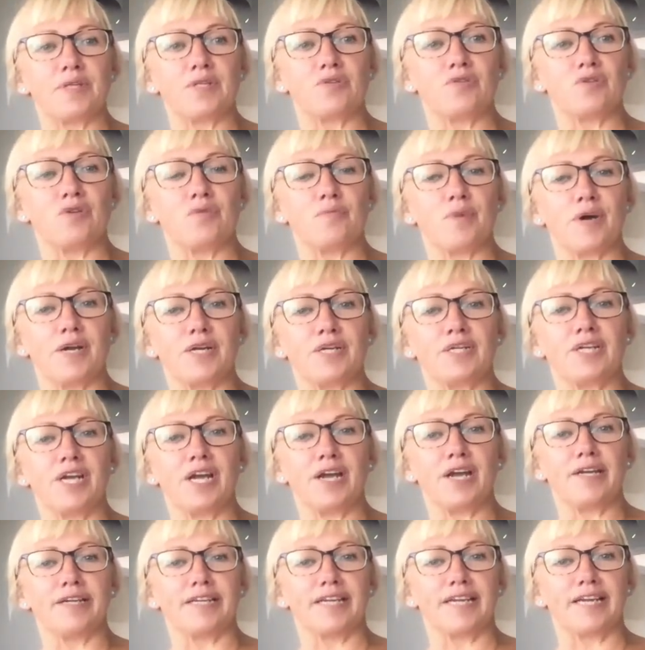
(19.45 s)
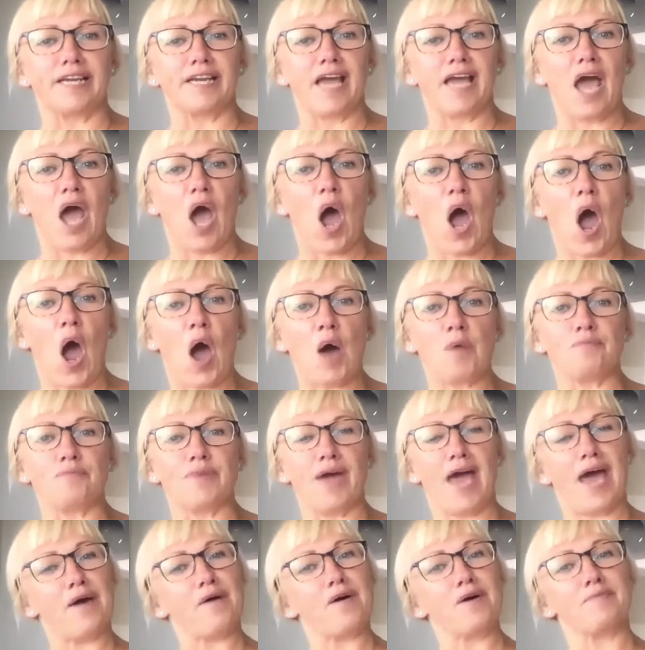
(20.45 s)
doing my journey.
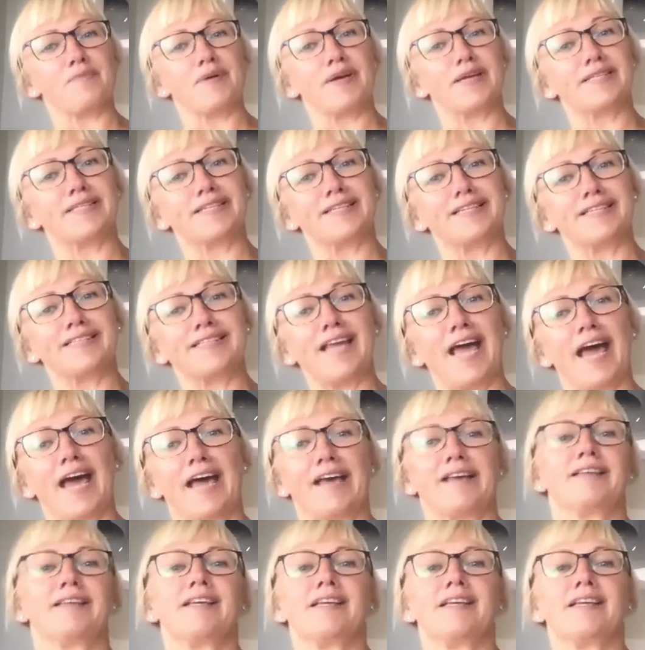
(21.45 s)
How amazing is that?